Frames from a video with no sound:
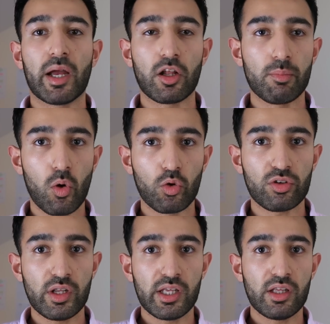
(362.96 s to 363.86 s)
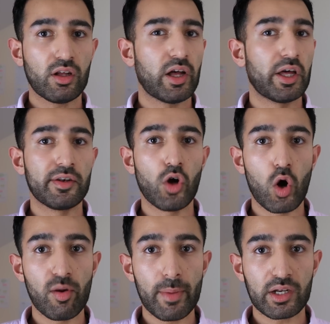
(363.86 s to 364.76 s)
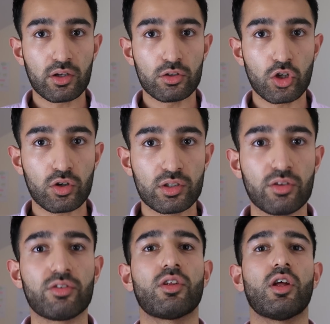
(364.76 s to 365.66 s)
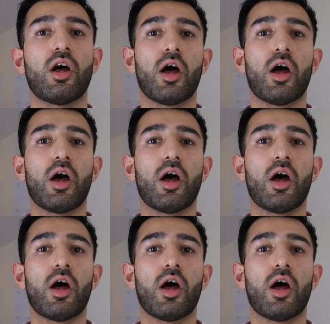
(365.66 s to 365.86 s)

Michael Moseley and other medical doctors